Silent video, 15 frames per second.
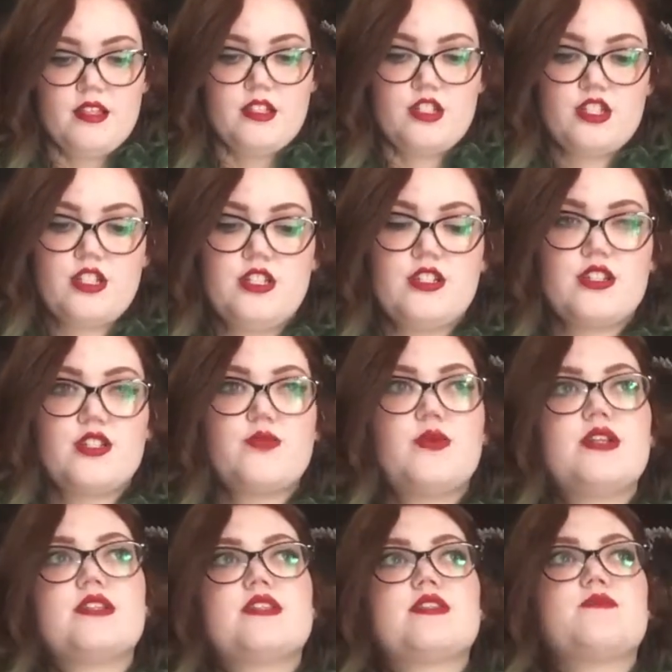She just
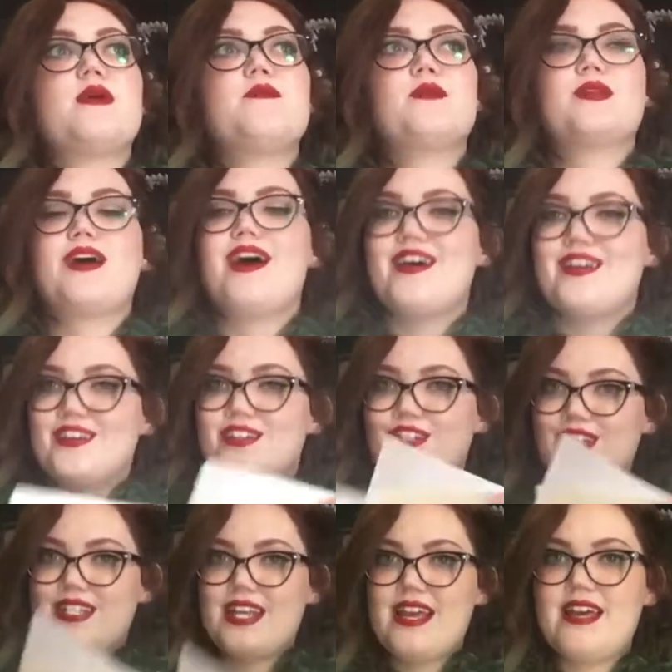wants people to
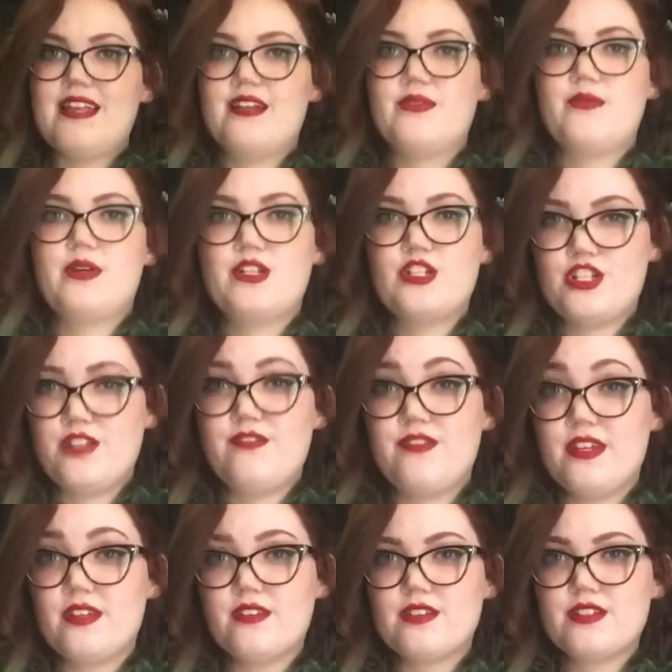understand what she
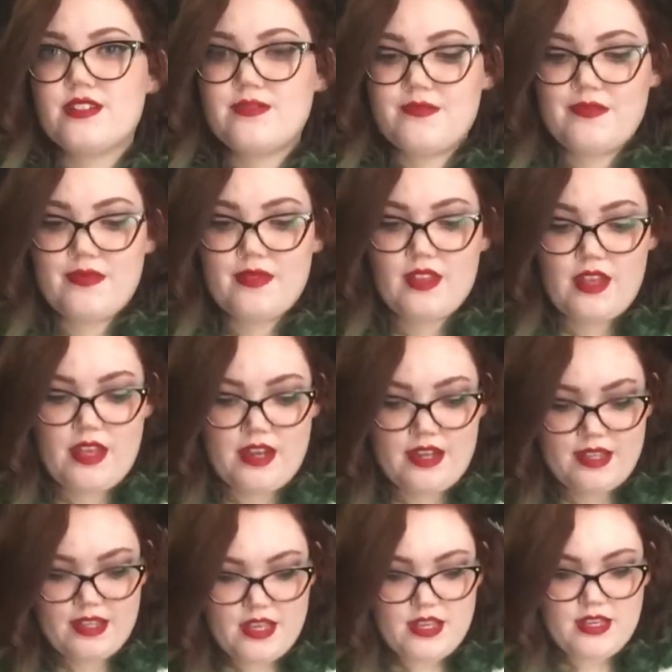feels. And I
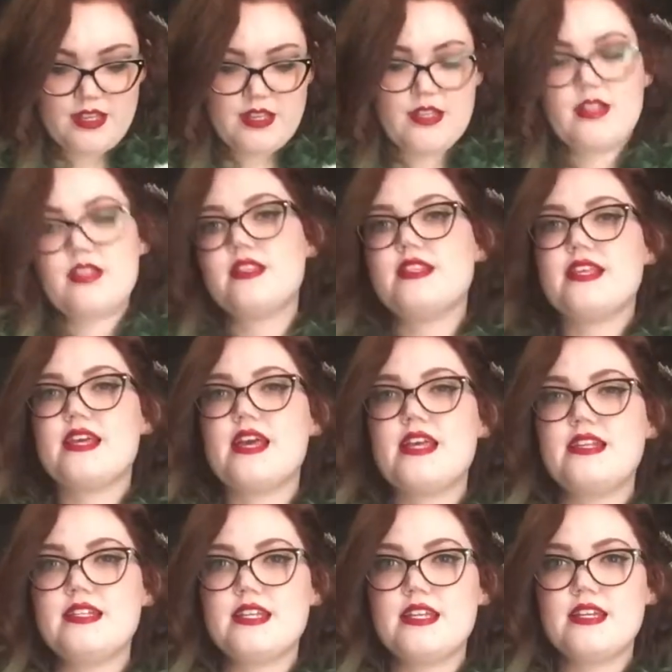think the
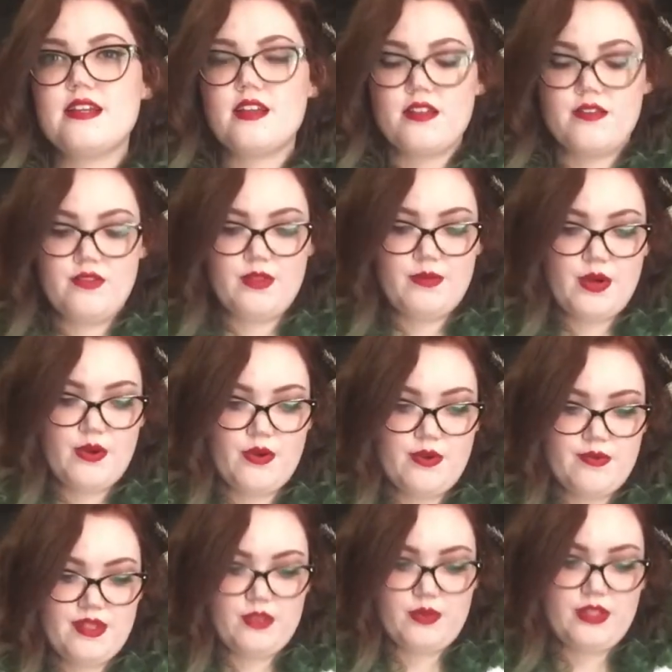ending of the
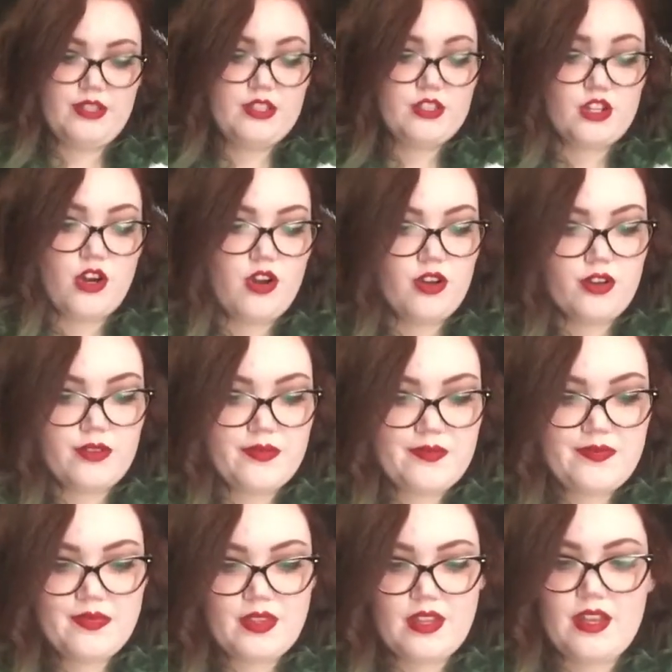poem is really strong
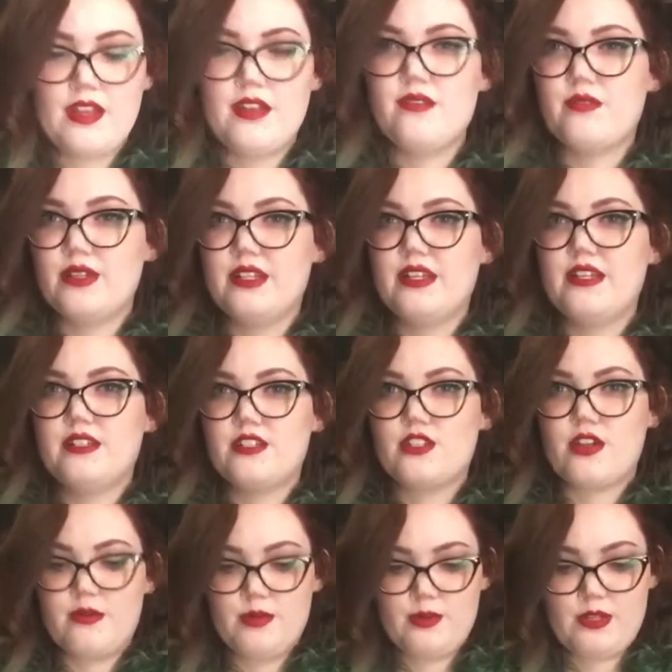and really
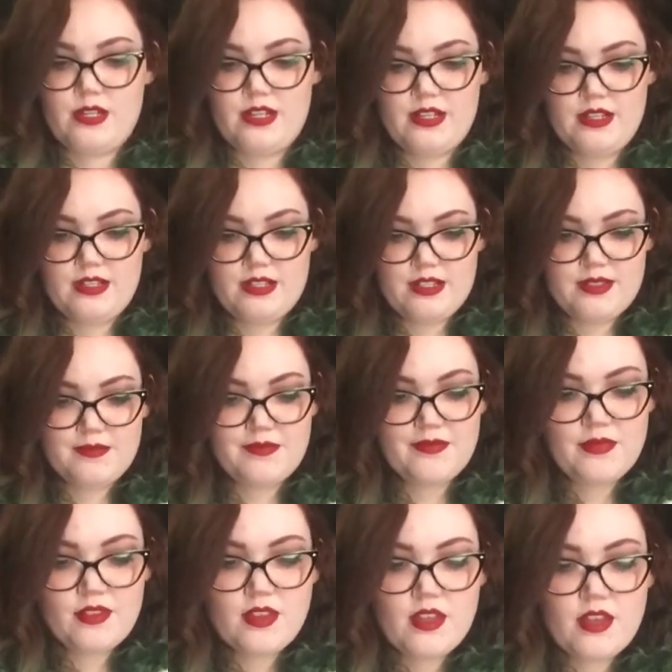describes what it is.
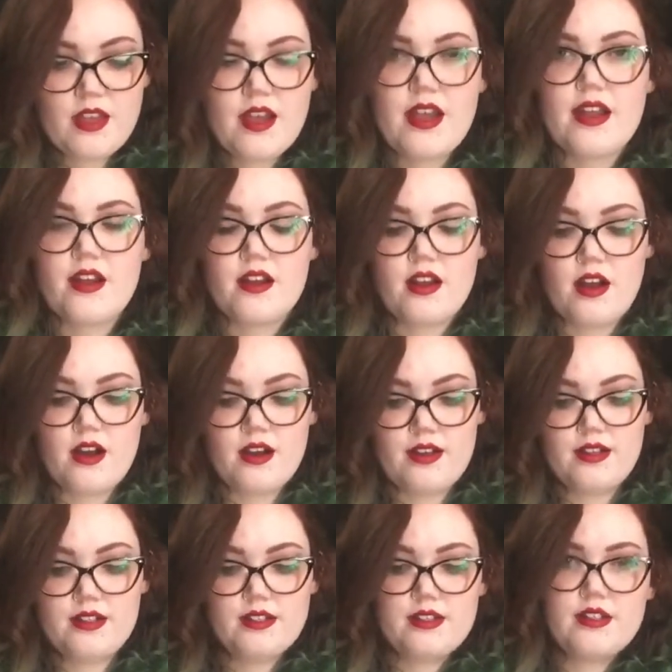Hair
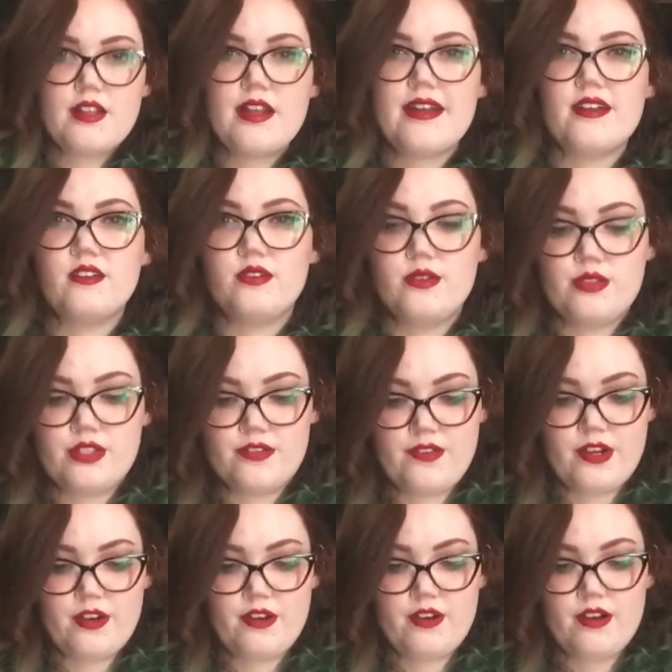God, hair
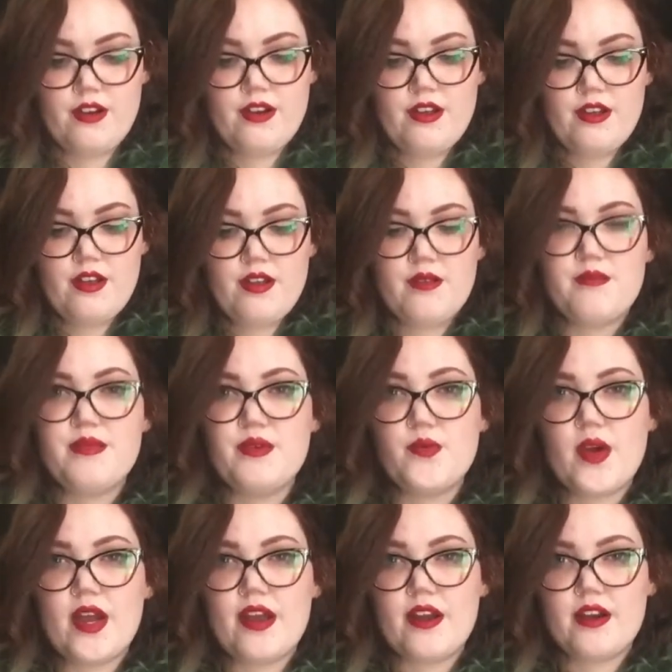Lucifer,
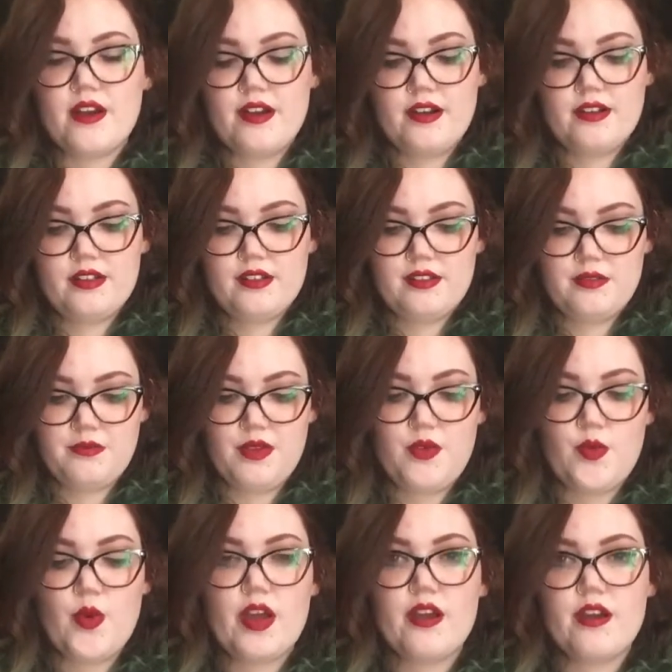beware,
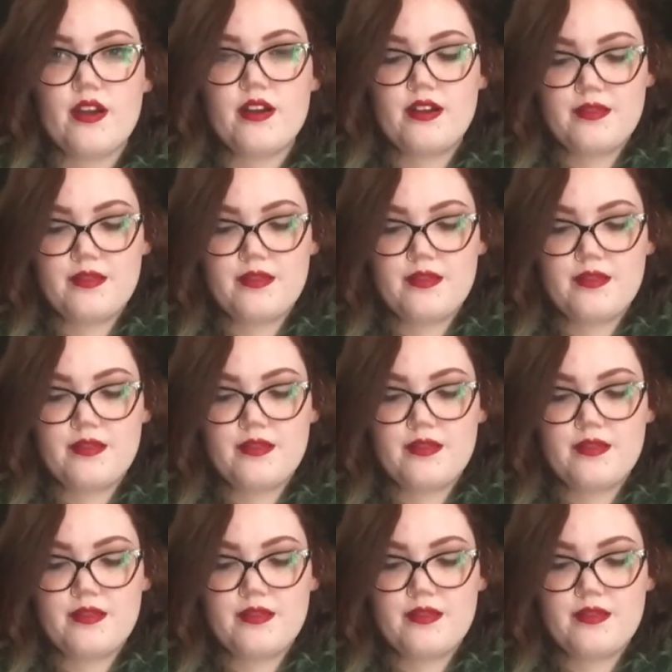beware.